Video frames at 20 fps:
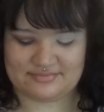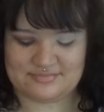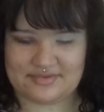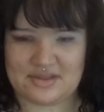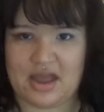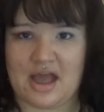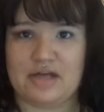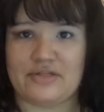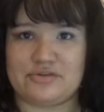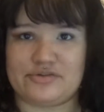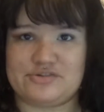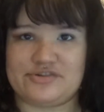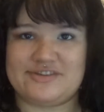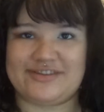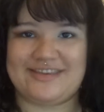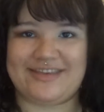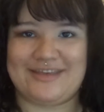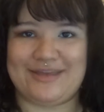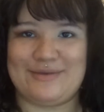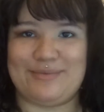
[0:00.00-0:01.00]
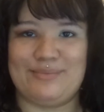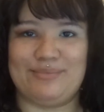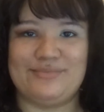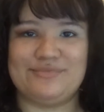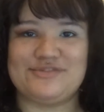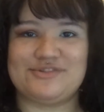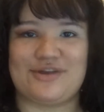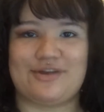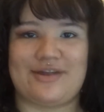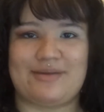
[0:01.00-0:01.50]
color scheme.
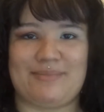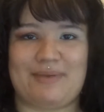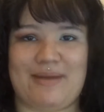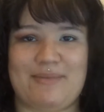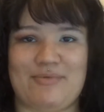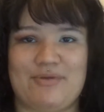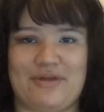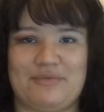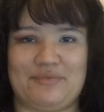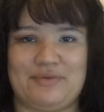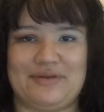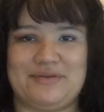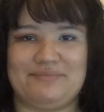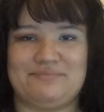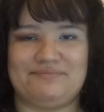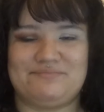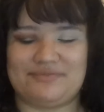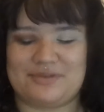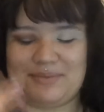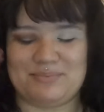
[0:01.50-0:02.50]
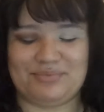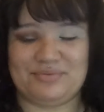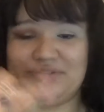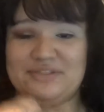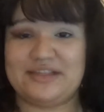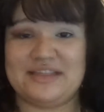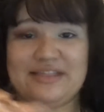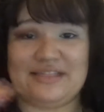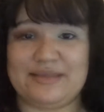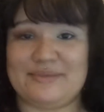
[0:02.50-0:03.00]
Sorry, my brain went
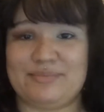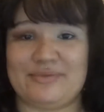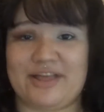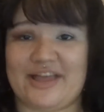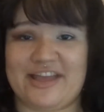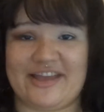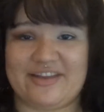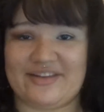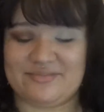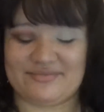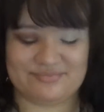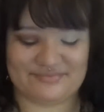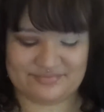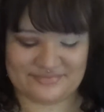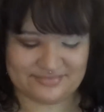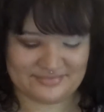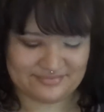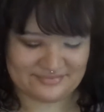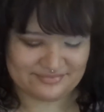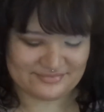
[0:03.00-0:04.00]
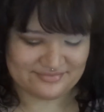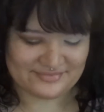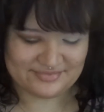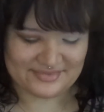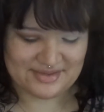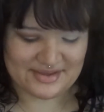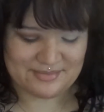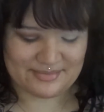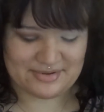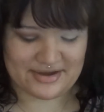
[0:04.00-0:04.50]
completely blank.
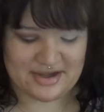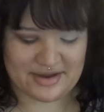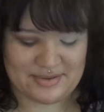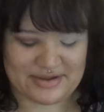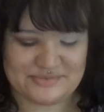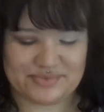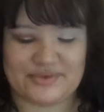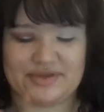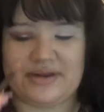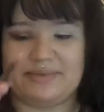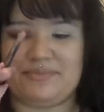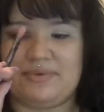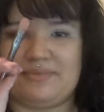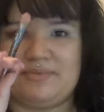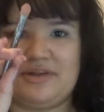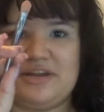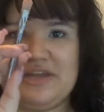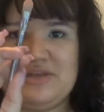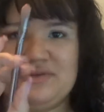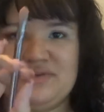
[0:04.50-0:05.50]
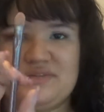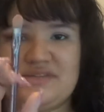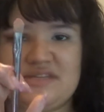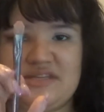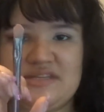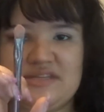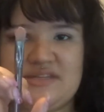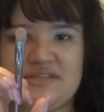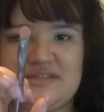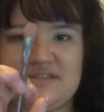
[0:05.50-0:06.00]
But anyways, I'm going to use
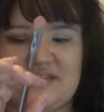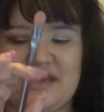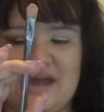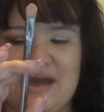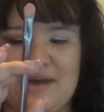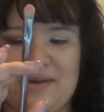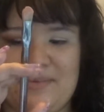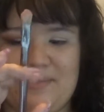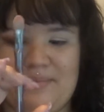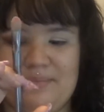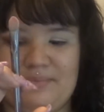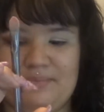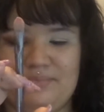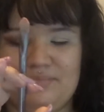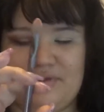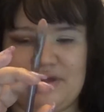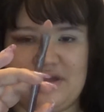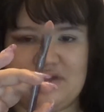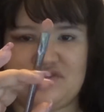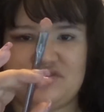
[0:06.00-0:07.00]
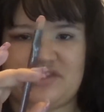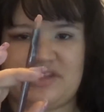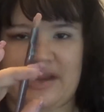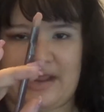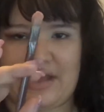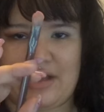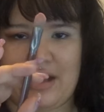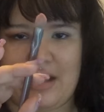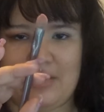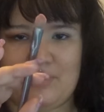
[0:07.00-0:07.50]
this brush that
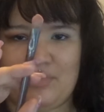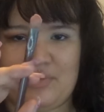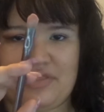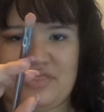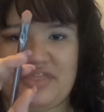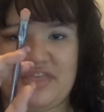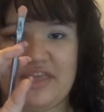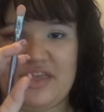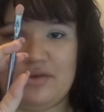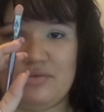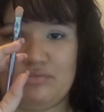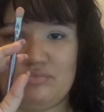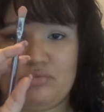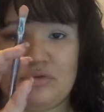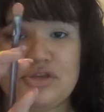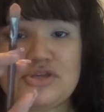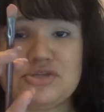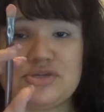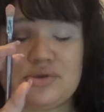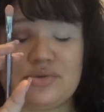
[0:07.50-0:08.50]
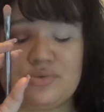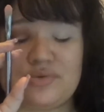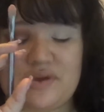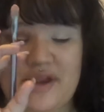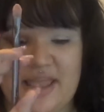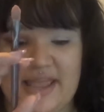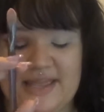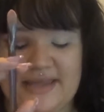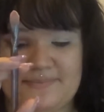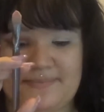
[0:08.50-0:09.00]
I got with the original
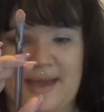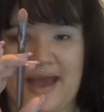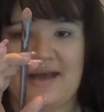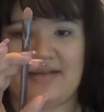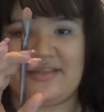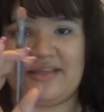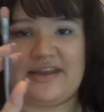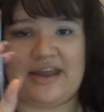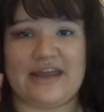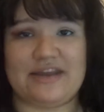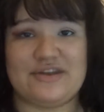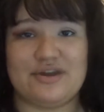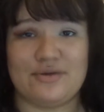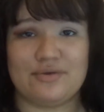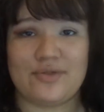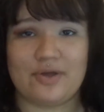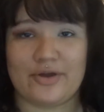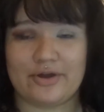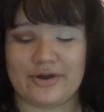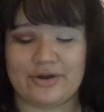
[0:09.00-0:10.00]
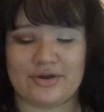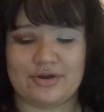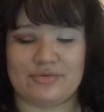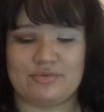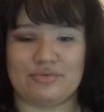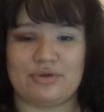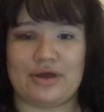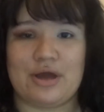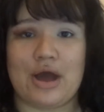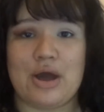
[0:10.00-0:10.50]
Naked palette. I no
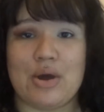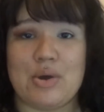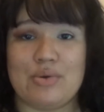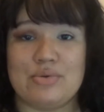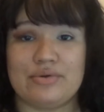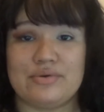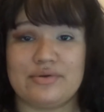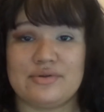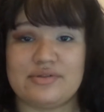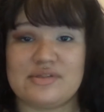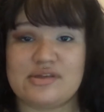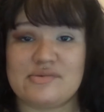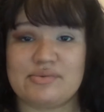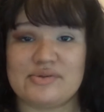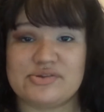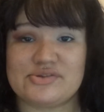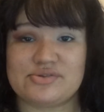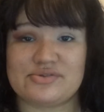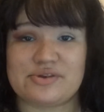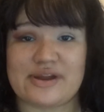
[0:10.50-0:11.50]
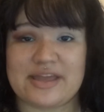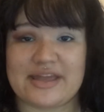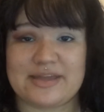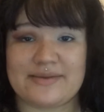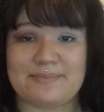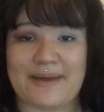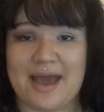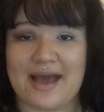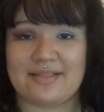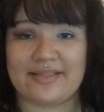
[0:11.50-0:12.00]
longer own the original
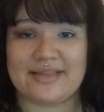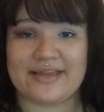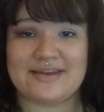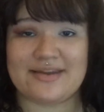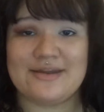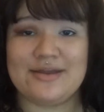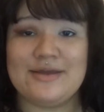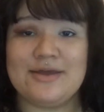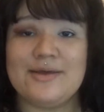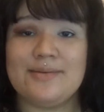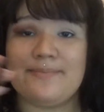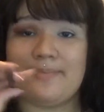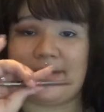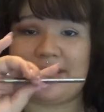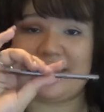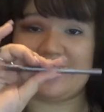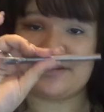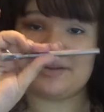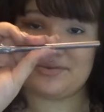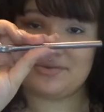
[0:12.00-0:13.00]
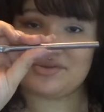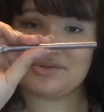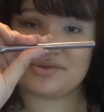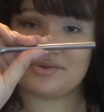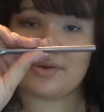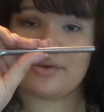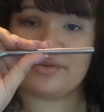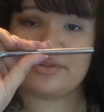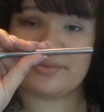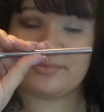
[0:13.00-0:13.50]
Naked palette, but I do
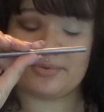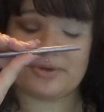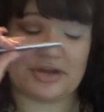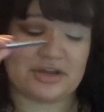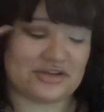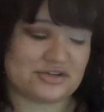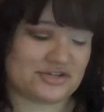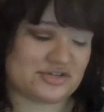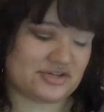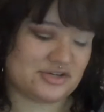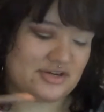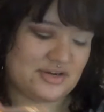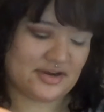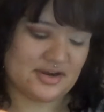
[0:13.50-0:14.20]
still own the brush.